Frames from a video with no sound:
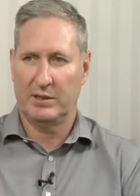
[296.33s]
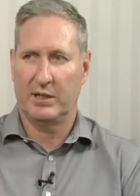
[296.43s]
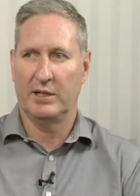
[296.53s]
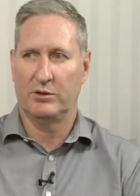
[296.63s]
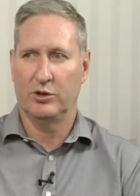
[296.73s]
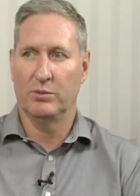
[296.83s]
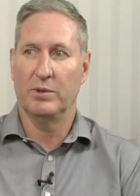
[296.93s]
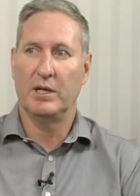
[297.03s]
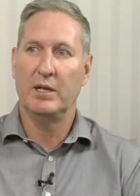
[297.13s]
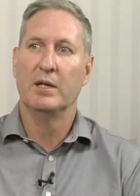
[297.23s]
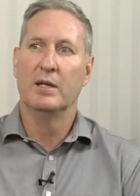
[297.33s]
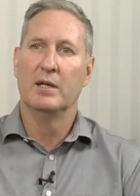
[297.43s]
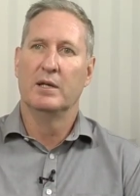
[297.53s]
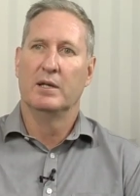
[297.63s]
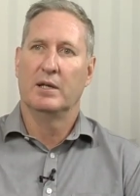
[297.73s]
case Germany.
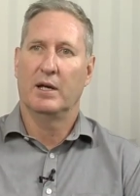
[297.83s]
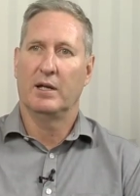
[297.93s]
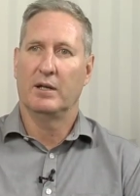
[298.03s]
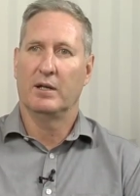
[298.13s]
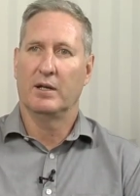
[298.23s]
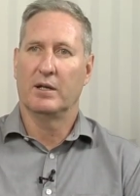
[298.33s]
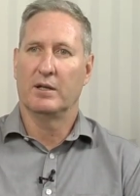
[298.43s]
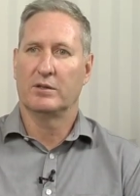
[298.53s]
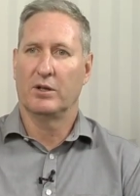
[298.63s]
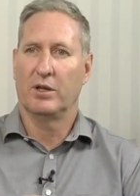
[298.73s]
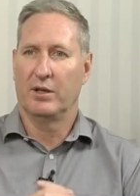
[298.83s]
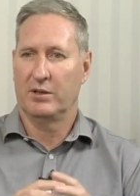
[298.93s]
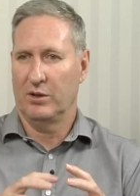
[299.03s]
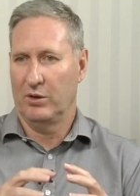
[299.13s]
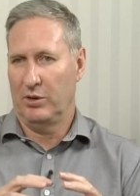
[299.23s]
And so
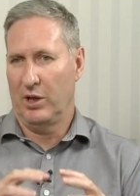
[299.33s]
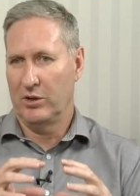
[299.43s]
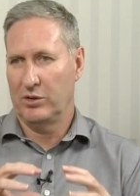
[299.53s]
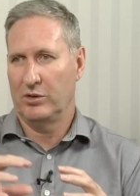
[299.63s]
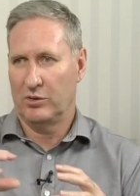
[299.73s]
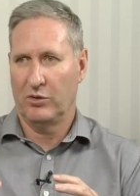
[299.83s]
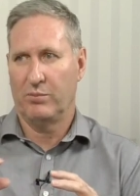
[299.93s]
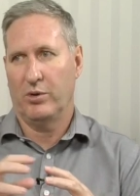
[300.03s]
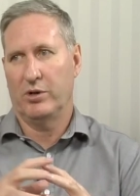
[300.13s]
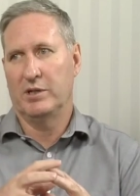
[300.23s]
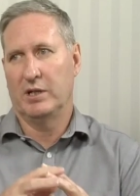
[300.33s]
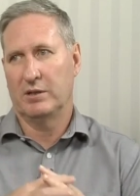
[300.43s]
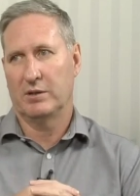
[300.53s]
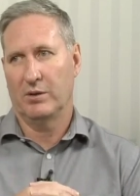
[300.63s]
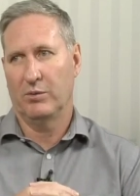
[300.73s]
those are the sort of
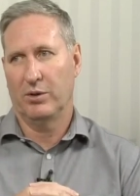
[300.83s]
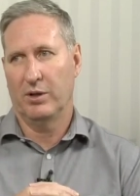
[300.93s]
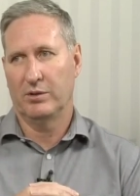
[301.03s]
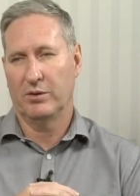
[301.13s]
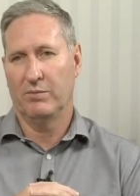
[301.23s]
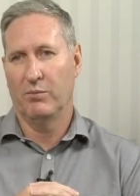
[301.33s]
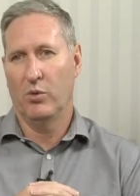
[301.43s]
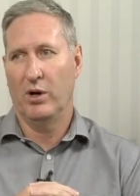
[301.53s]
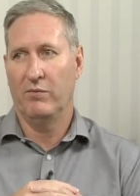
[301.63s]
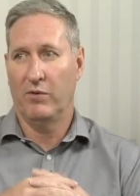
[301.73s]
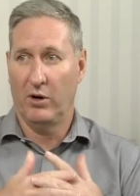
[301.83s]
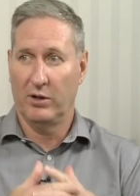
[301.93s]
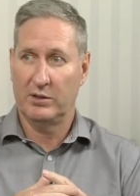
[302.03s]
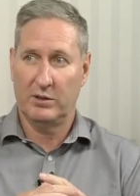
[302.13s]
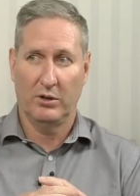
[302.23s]
projects, the sort of more
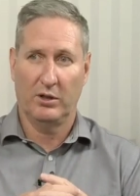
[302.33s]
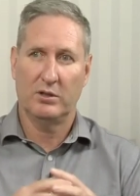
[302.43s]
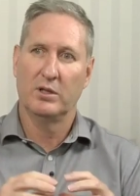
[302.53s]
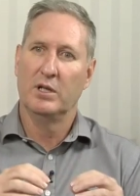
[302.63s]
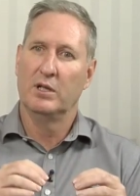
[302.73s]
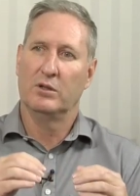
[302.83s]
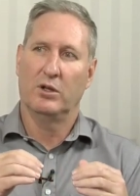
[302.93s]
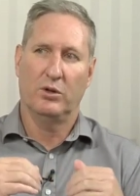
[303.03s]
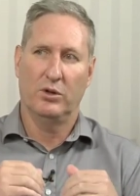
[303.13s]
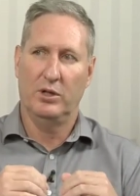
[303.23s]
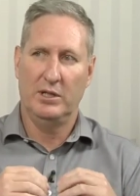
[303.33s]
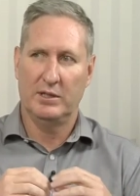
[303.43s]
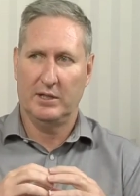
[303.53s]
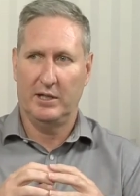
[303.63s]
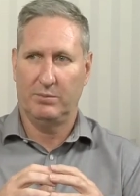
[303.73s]
advanced, not not early
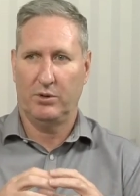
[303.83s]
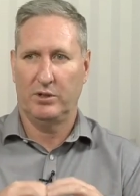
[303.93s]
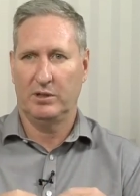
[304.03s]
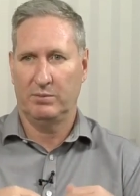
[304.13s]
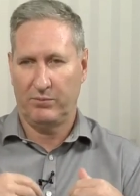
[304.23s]
stage projects,